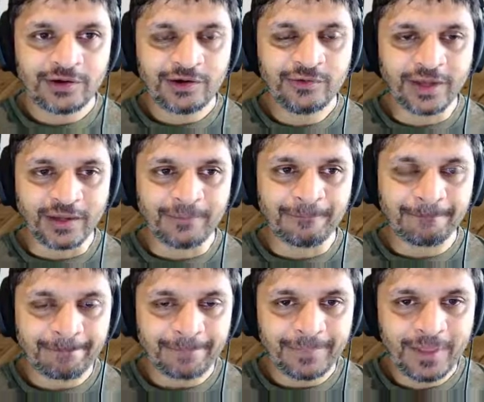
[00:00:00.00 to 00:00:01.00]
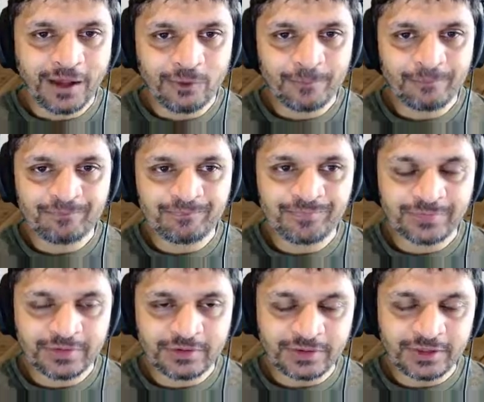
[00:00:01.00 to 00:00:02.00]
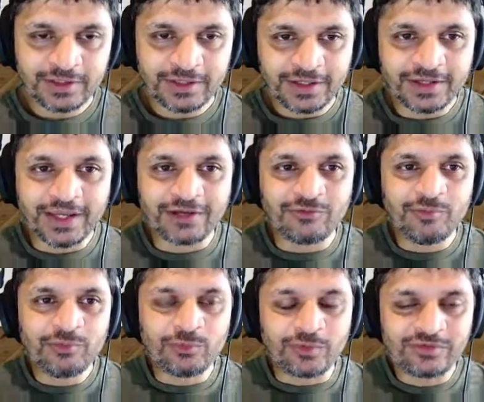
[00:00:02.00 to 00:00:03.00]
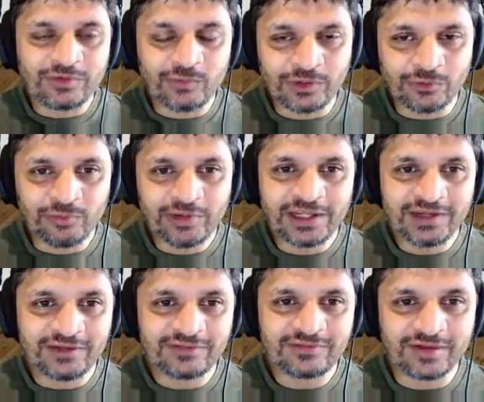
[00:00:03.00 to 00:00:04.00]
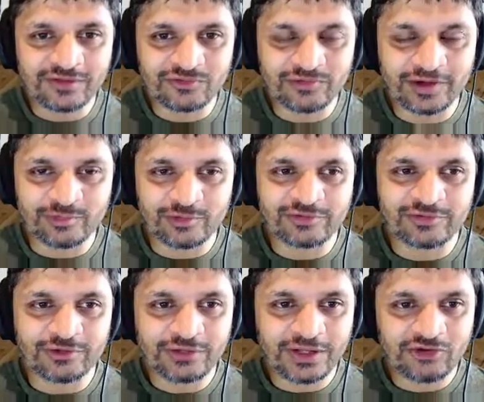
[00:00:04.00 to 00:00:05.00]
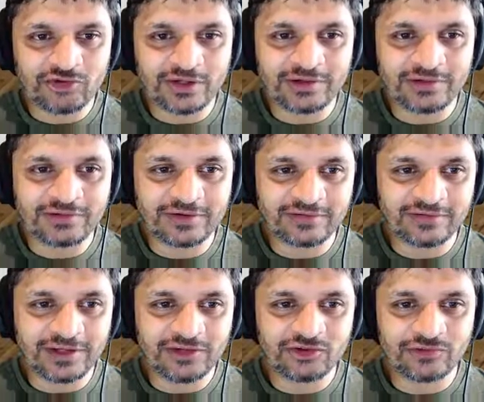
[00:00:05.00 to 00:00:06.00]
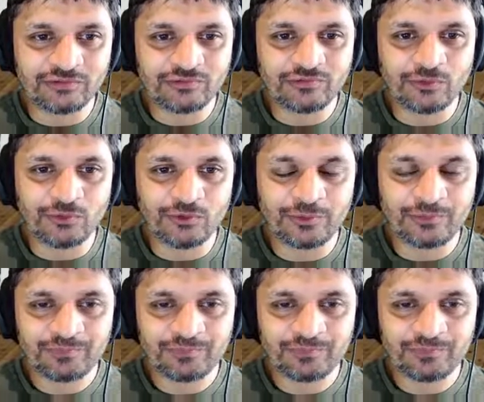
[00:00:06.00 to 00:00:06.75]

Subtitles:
Okay, now again, remember we said we normally need 6 variables, a rotation and a translation for